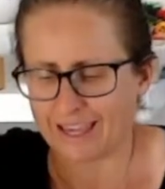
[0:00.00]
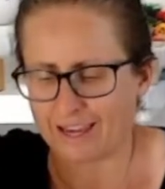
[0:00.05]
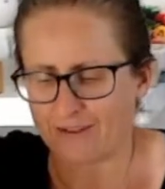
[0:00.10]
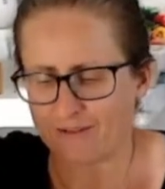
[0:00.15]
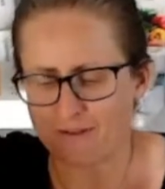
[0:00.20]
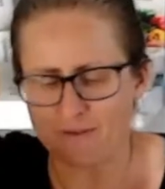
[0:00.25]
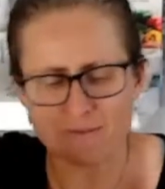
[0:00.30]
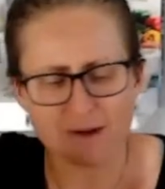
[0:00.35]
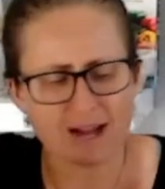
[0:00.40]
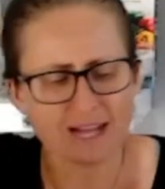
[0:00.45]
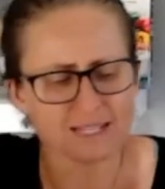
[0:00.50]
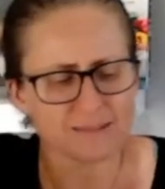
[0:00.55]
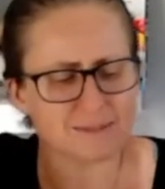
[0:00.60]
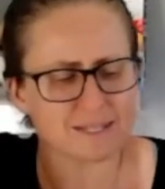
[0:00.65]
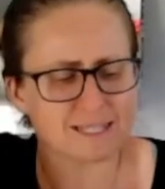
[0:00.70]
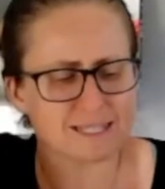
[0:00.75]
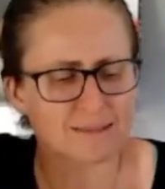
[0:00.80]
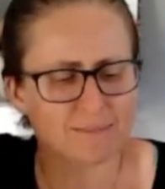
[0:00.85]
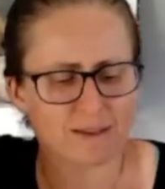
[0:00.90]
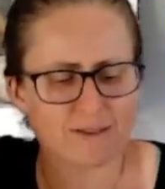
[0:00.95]
It reminds me
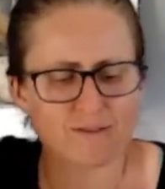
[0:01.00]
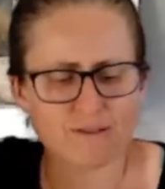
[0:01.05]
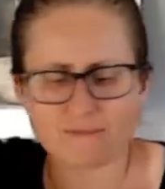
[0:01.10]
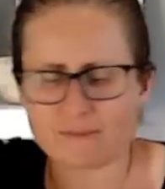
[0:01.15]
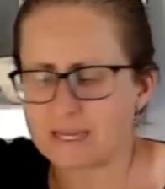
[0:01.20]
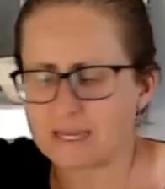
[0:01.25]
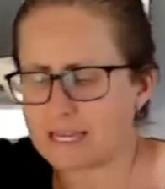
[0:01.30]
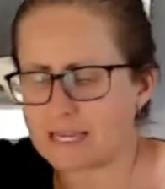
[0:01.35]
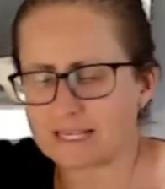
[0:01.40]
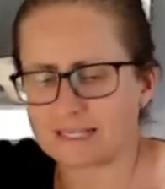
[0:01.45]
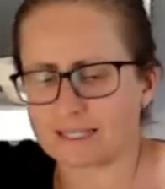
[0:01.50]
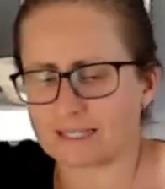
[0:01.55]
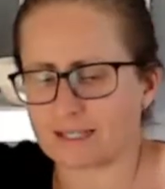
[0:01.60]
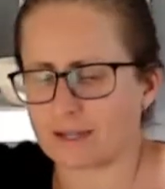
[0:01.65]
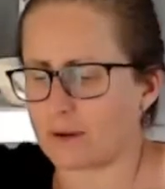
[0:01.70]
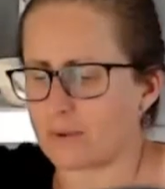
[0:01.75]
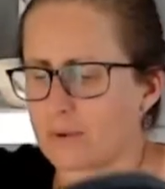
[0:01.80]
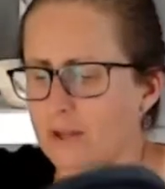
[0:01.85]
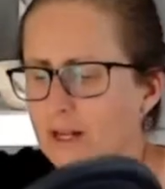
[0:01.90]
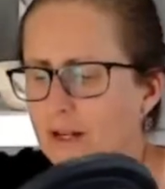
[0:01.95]
of something from years ago
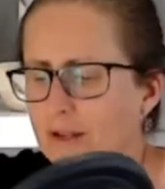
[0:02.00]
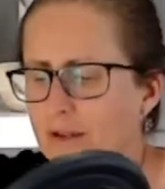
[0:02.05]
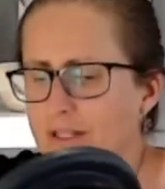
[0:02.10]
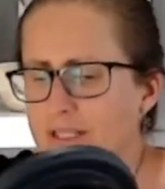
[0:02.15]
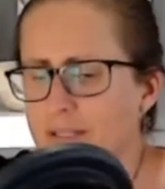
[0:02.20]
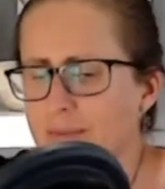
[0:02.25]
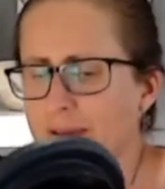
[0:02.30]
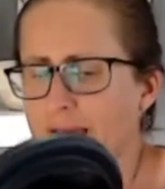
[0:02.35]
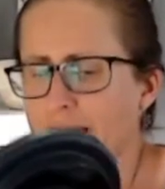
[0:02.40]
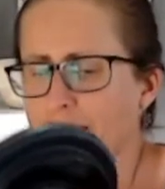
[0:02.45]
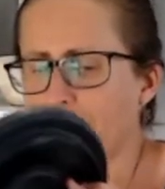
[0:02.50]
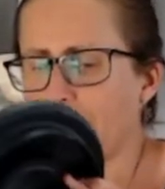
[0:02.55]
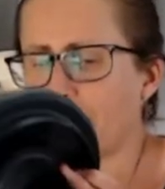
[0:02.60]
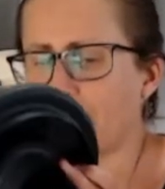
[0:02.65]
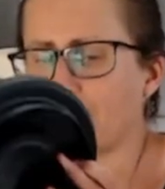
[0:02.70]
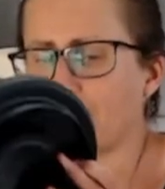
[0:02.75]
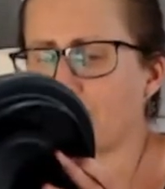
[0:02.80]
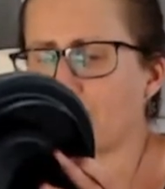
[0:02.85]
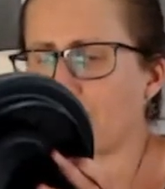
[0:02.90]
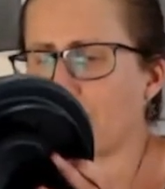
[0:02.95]
we learned about at
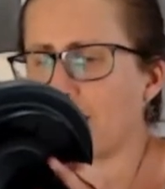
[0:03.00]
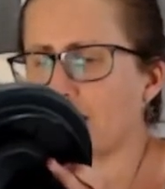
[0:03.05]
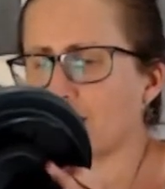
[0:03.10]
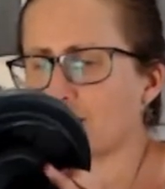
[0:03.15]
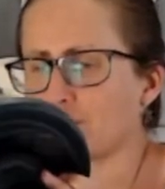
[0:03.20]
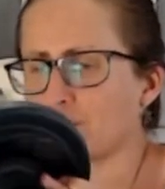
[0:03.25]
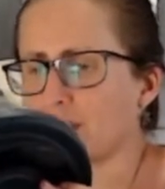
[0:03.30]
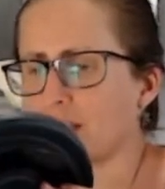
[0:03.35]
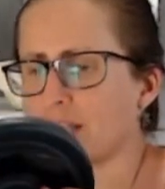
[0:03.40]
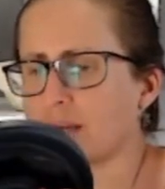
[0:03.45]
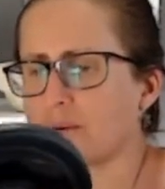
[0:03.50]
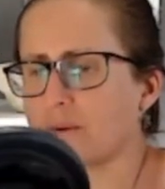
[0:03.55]
the branch meeting,